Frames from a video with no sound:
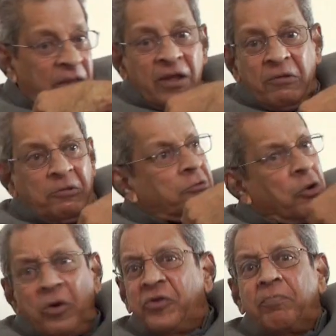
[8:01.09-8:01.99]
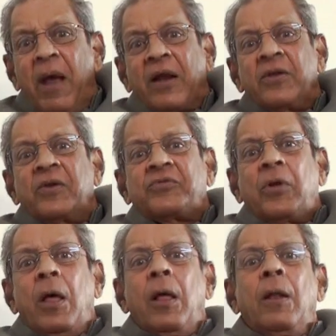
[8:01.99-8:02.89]
He throws back, that's
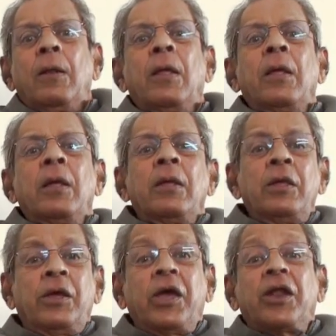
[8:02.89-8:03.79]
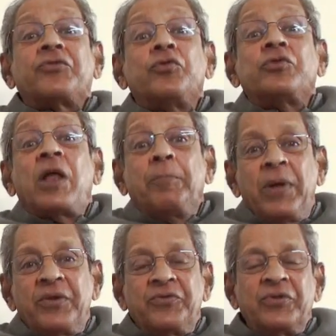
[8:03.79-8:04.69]
all. He gives to
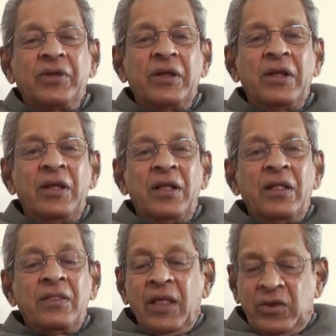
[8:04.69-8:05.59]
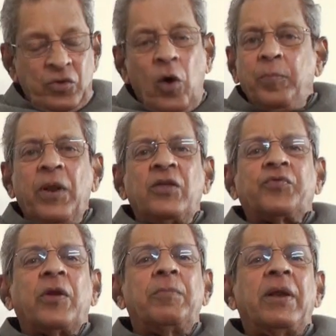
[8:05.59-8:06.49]
tuppence. There is no
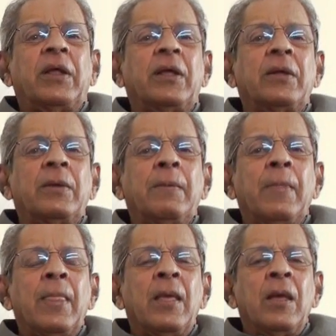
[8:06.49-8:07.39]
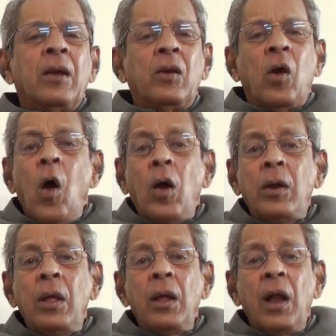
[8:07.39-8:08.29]
place for money.
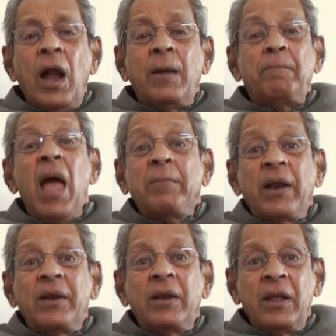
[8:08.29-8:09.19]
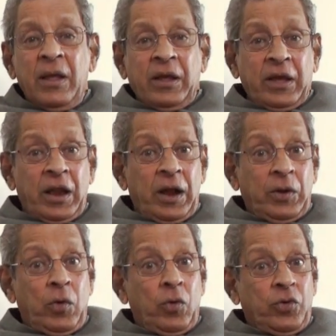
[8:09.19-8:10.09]
God and mammon
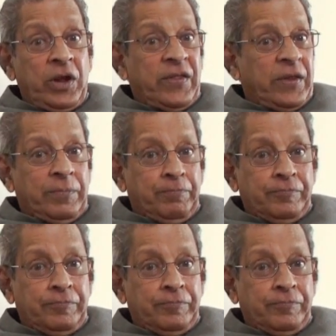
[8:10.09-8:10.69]
cannot go together.